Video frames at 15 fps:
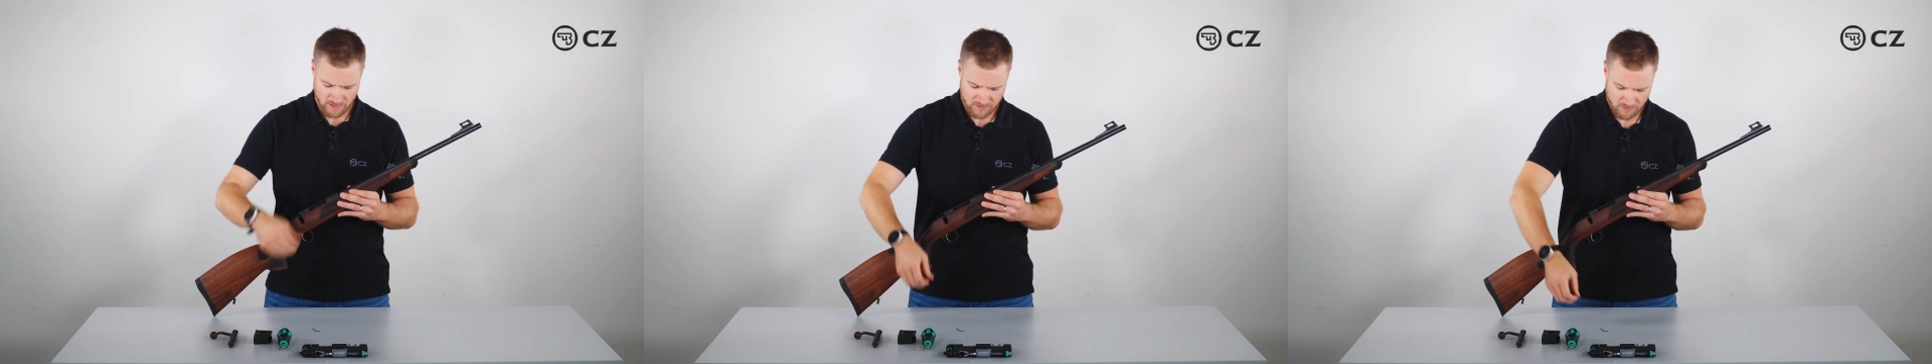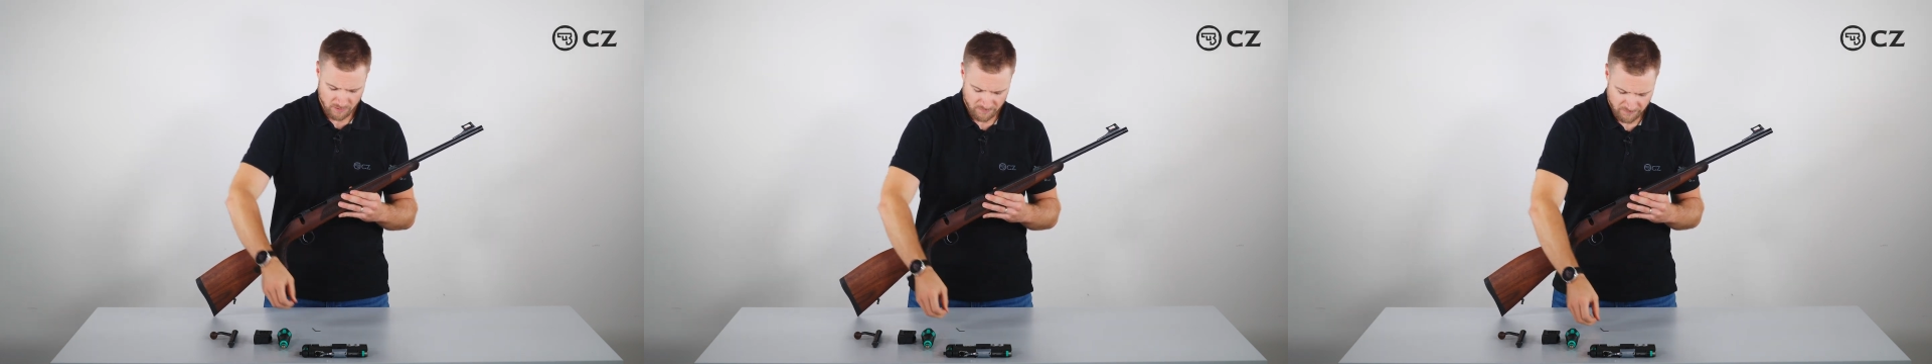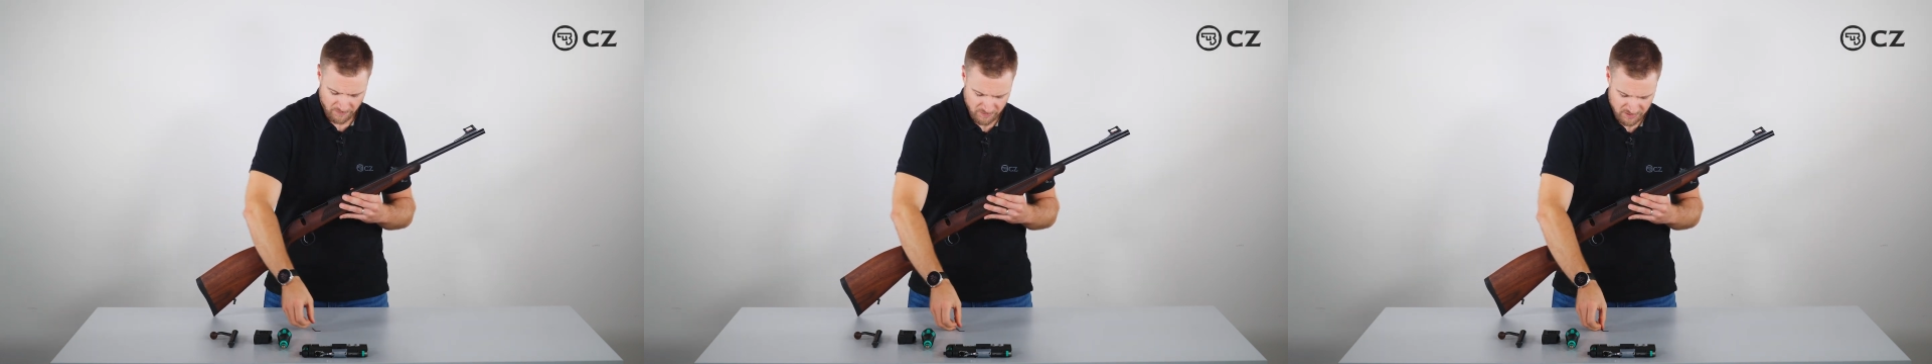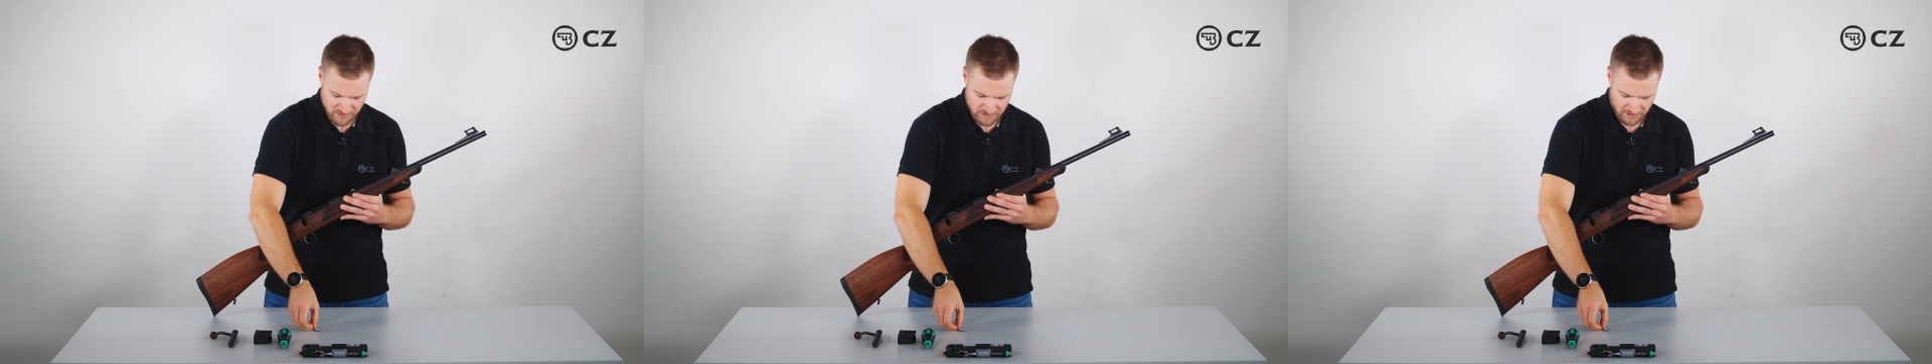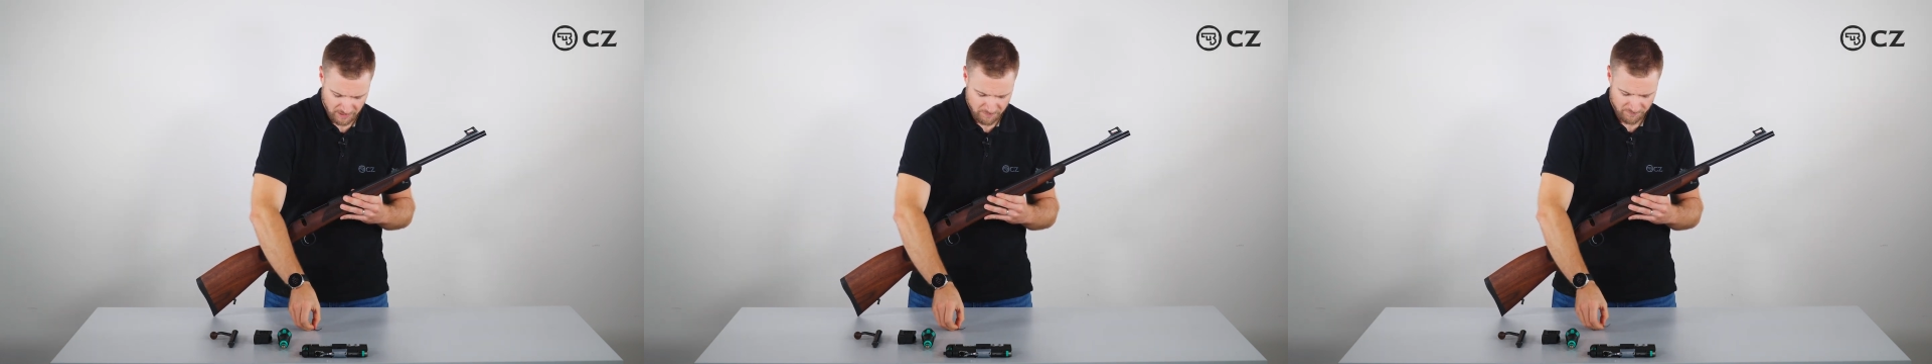So the first
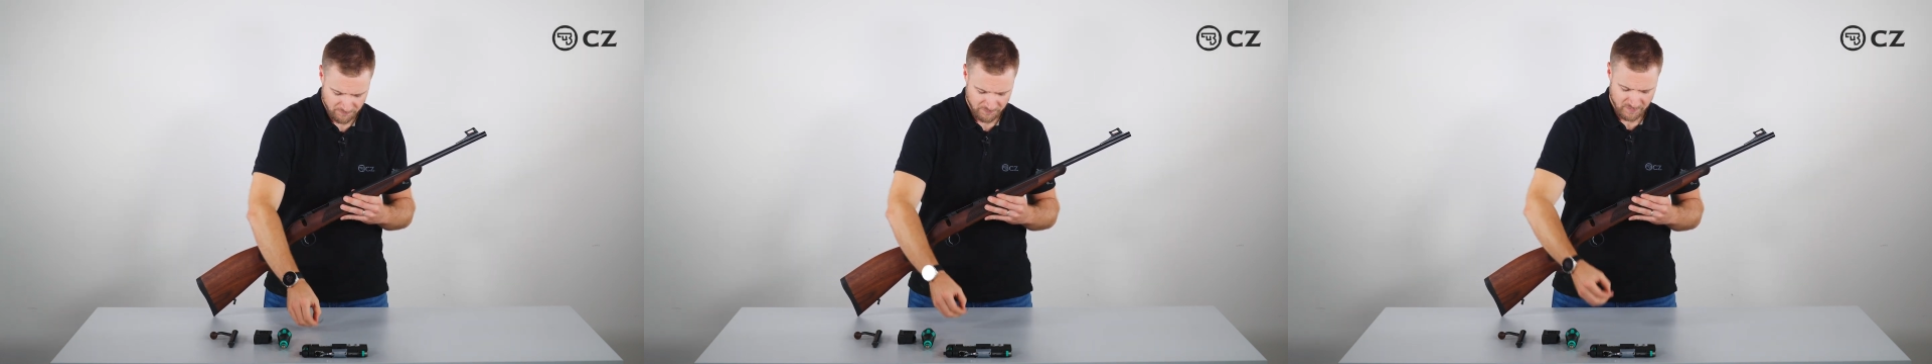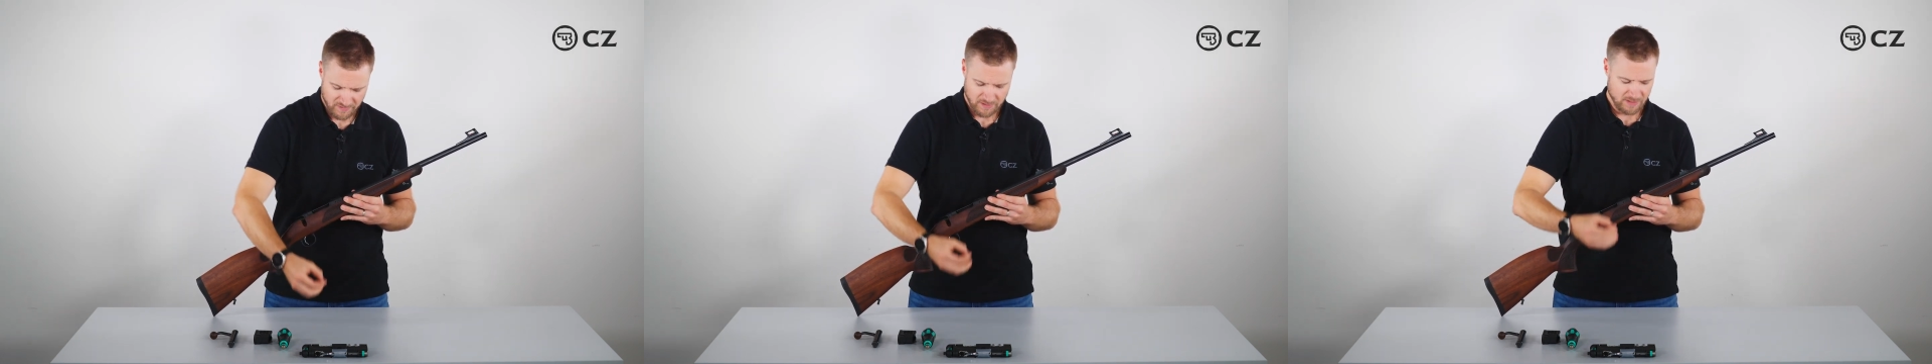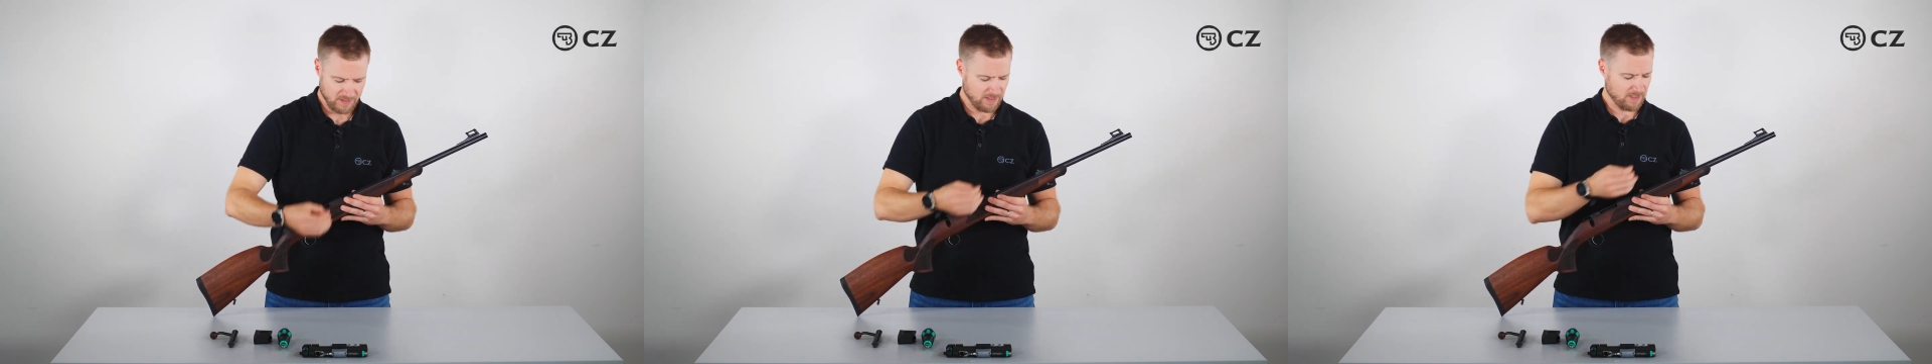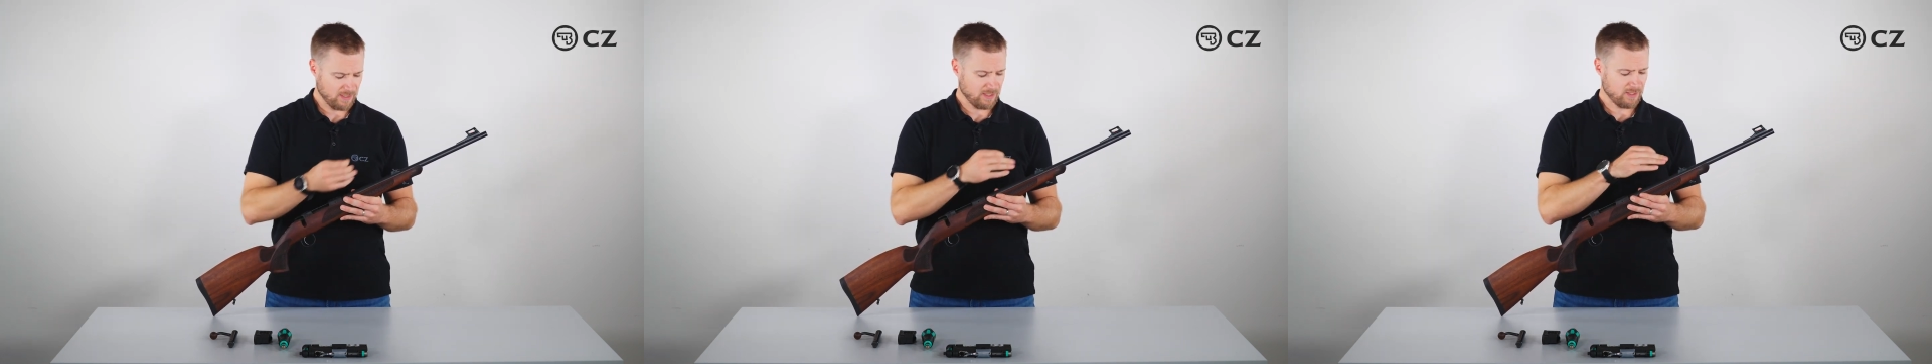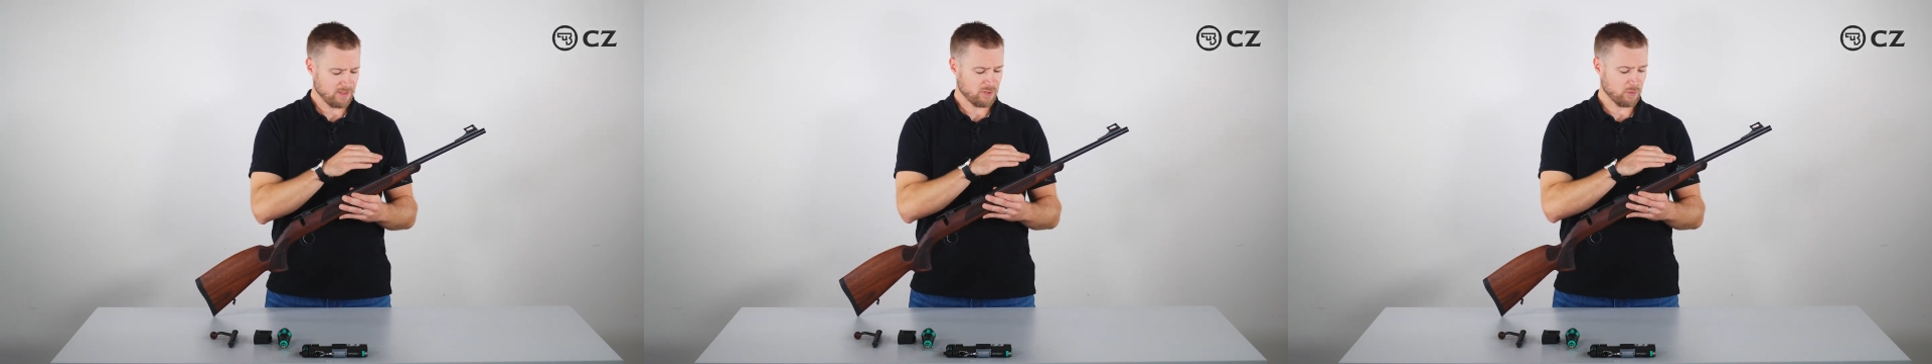step
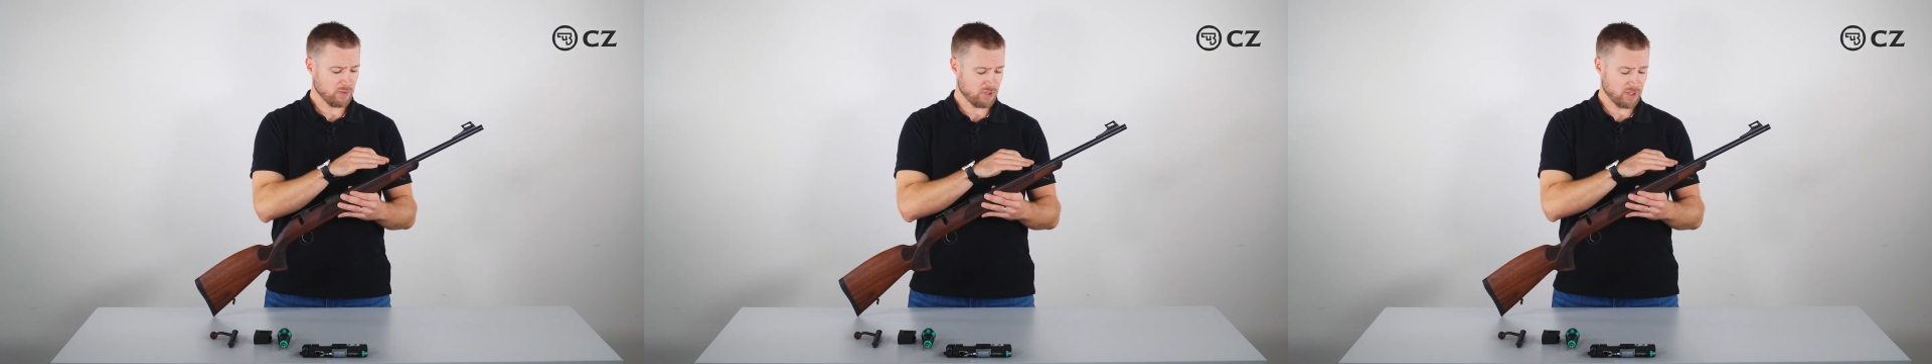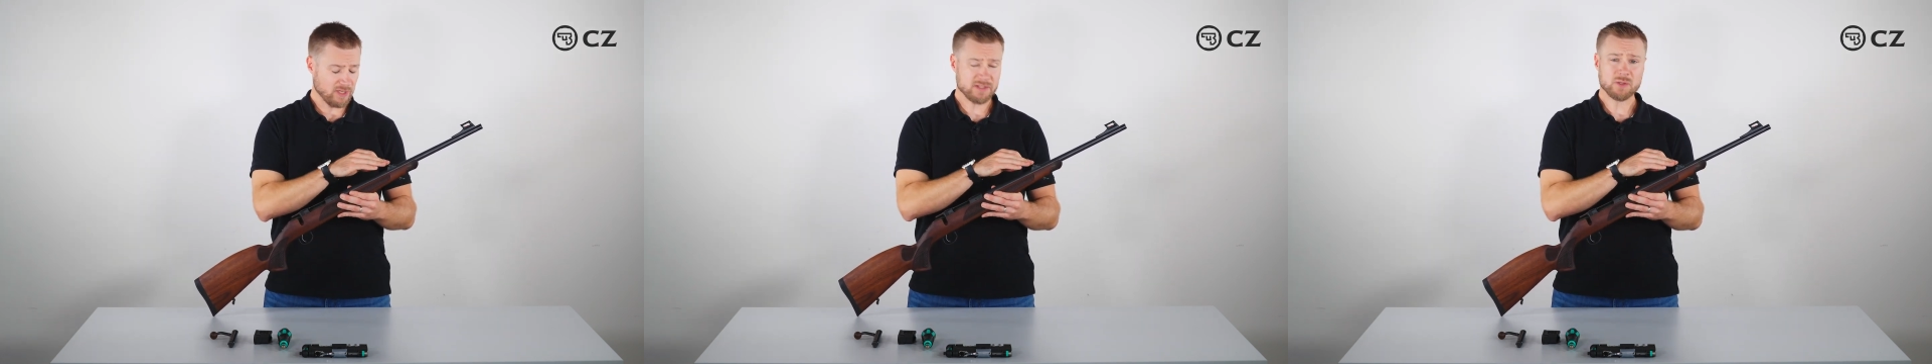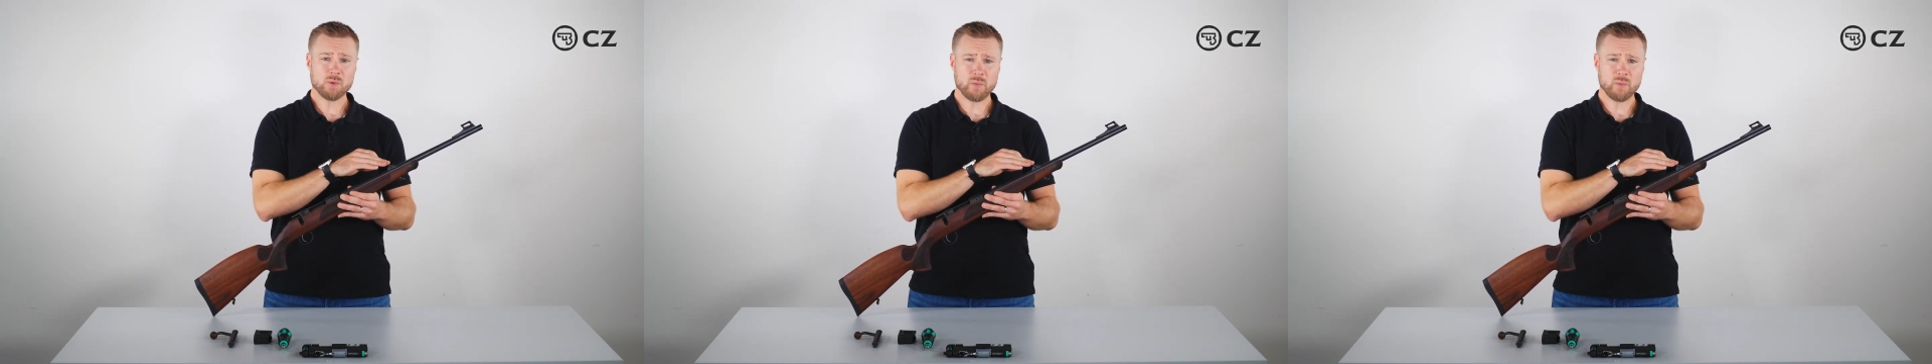to adjust the